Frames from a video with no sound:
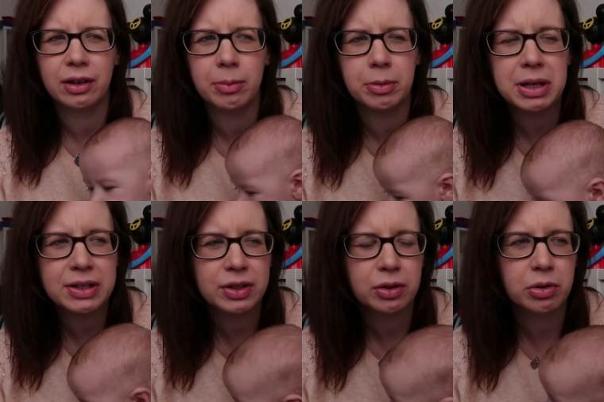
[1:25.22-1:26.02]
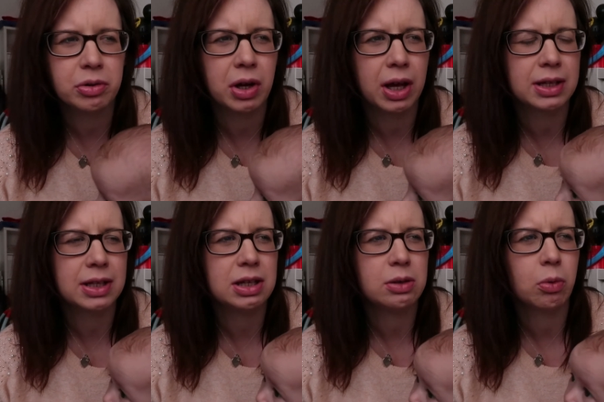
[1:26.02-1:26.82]
couple of weeks ago and
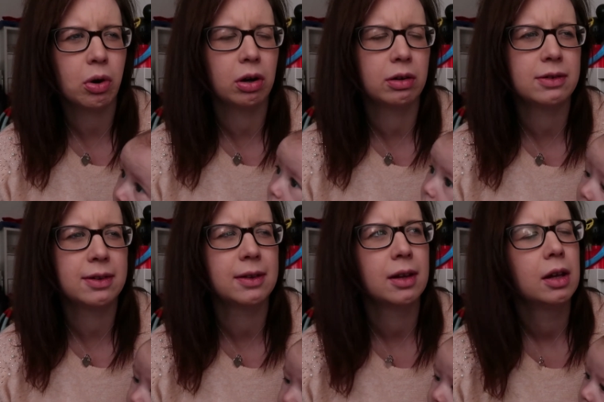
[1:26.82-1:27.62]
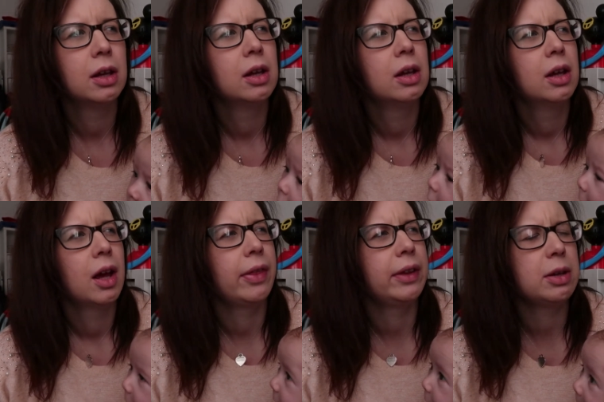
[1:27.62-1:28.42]
he was,
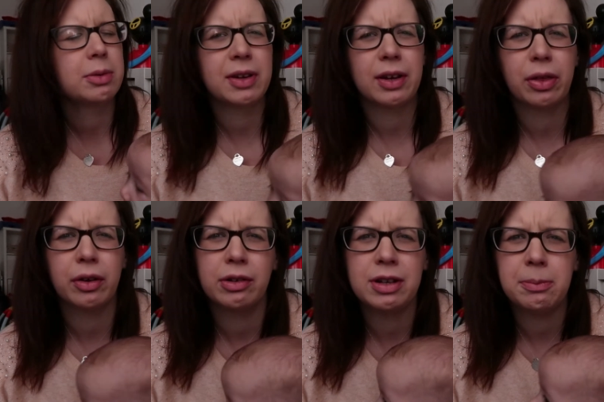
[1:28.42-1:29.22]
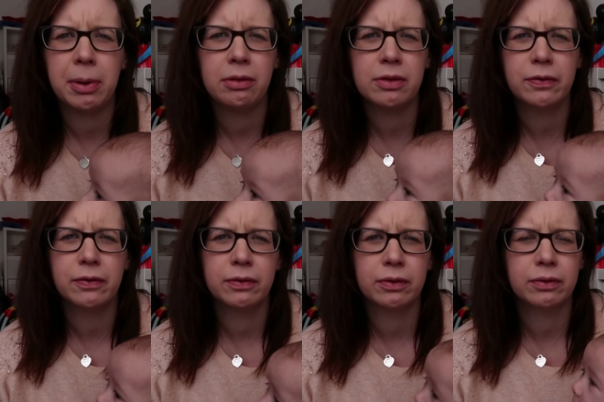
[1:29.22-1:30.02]
I think he was like 13 pounds
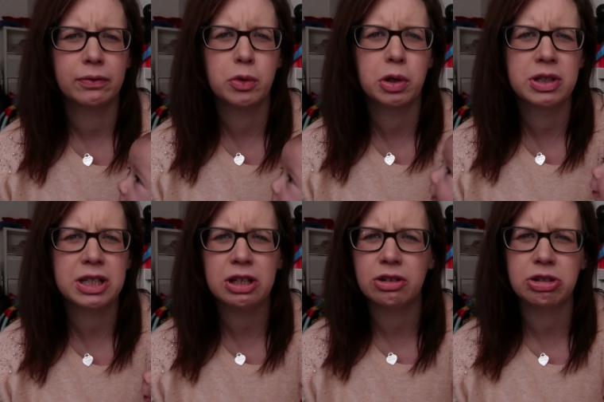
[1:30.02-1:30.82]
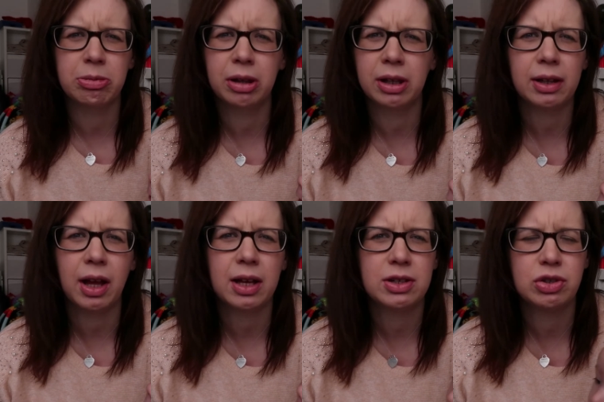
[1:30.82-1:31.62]
14 or something like
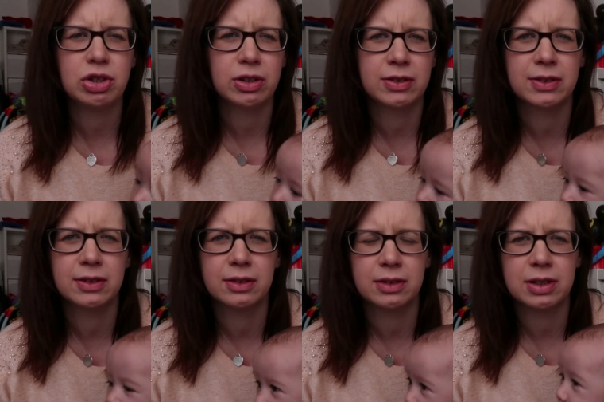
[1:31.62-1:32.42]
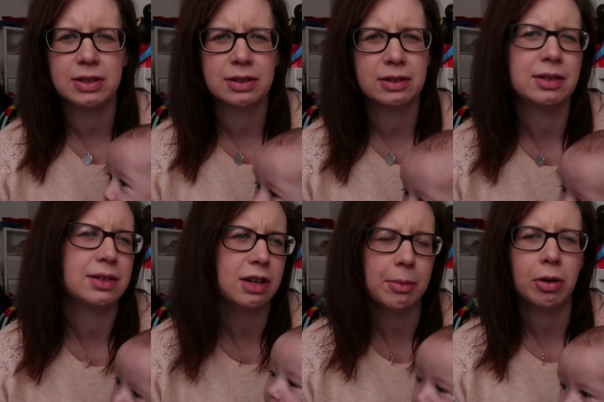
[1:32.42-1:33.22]
that. He's
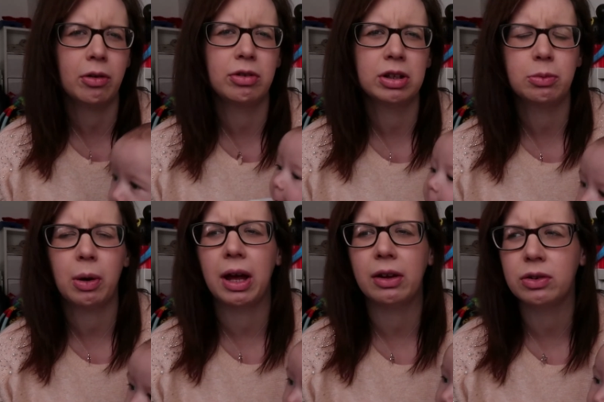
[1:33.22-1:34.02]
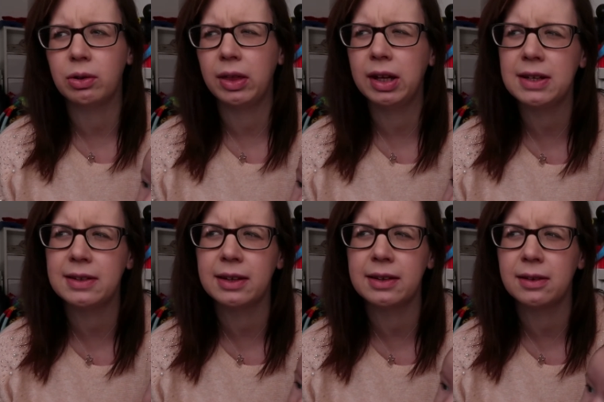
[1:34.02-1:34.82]
coming on really well. So I think
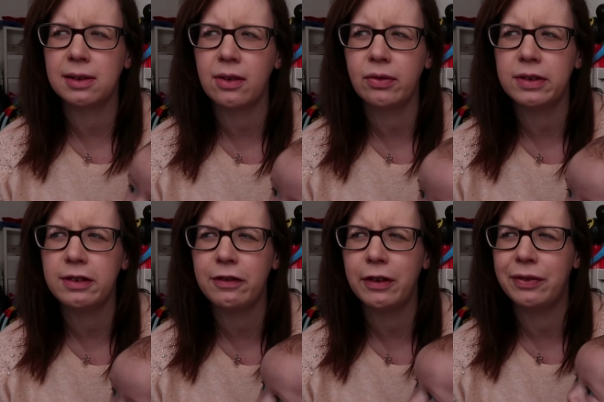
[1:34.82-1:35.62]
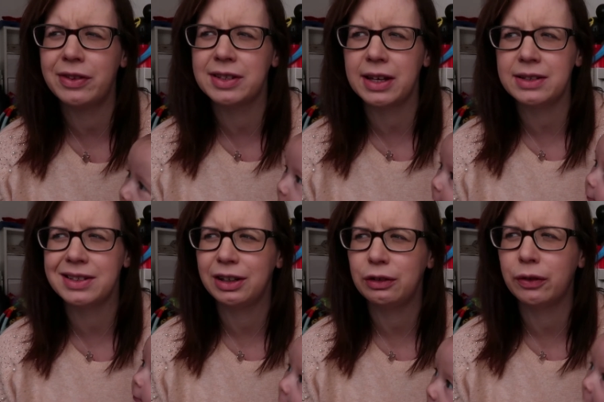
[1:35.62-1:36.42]
he's like the 75th
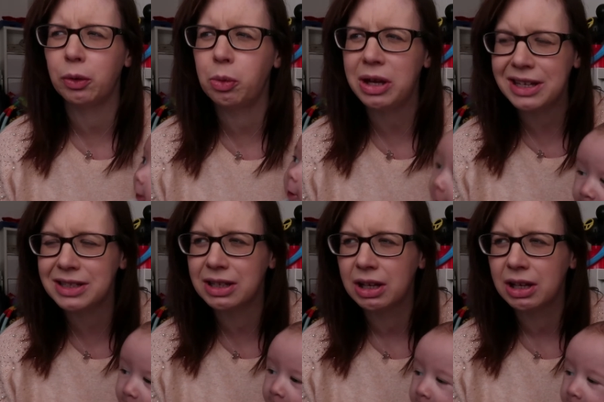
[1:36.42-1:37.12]
centile for weight.